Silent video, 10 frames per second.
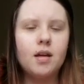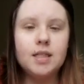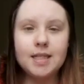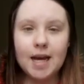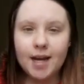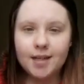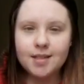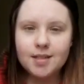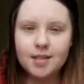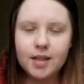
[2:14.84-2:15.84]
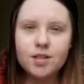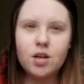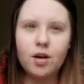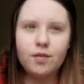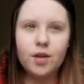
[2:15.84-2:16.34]
designs and
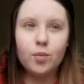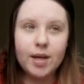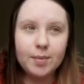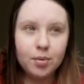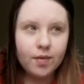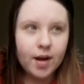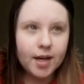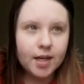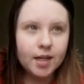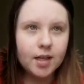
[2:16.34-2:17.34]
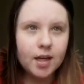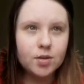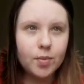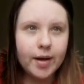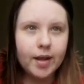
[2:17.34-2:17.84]
stuff that we provided,
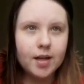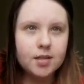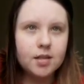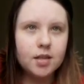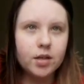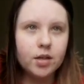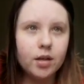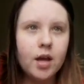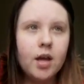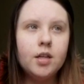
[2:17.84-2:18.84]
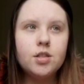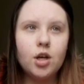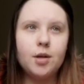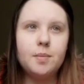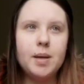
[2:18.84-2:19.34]
as well as the
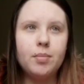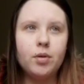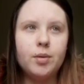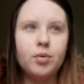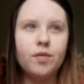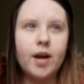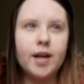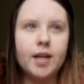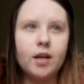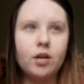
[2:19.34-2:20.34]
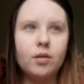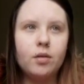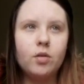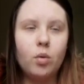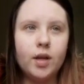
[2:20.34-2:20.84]
sound people in providing
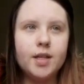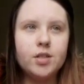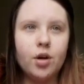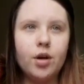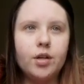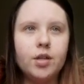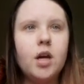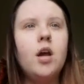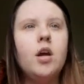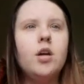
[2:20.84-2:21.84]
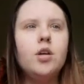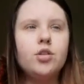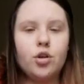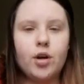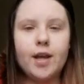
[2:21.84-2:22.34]
quality sound
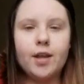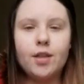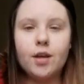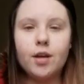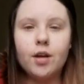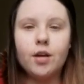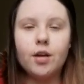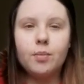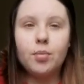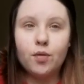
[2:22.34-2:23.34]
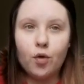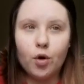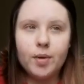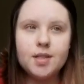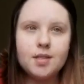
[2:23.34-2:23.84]
during the
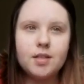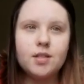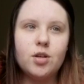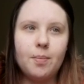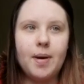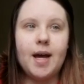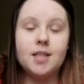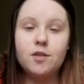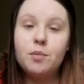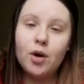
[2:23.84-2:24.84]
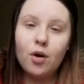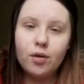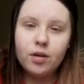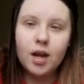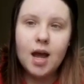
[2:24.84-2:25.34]
performance that some bands have put
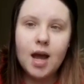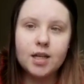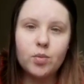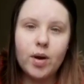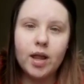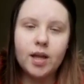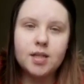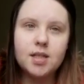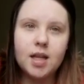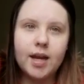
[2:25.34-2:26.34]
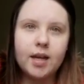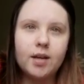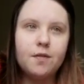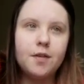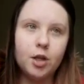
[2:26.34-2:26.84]
on, as well as like
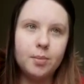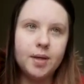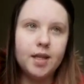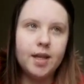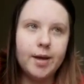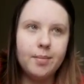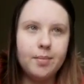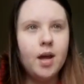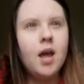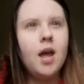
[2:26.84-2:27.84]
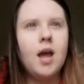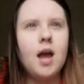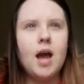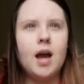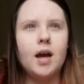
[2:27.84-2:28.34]
filming them,
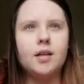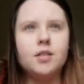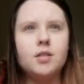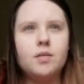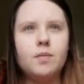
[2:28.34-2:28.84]
and